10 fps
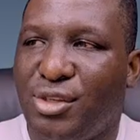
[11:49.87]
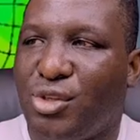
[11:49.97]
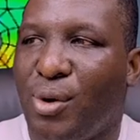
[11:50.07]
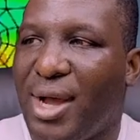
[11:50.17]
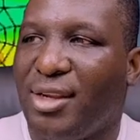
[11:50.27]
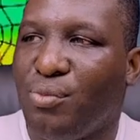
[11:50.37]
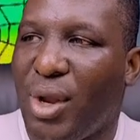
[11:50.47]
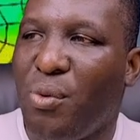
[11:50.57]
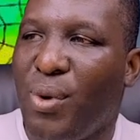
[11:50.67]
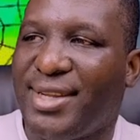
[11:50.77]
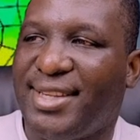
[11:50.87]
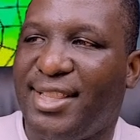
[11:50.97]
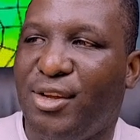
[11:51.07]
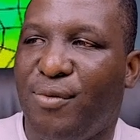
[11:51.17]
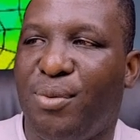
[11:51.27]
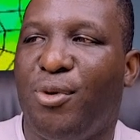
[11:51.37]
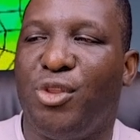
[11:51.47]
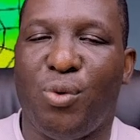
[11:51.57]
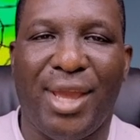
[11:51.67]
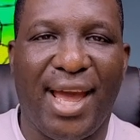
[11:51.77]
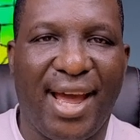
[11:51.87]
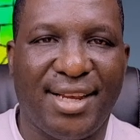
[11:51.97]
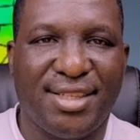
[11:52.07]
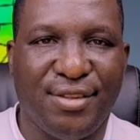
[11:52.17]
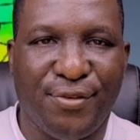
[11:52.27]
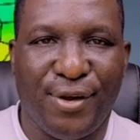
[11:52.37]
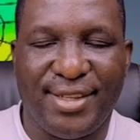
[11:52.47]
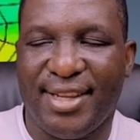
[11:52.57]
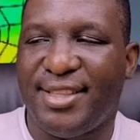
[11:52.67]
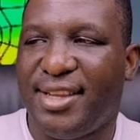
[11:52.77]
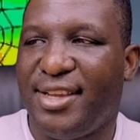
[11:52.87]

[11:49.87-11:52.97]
So, and when we're setting up the model, we asked for a setting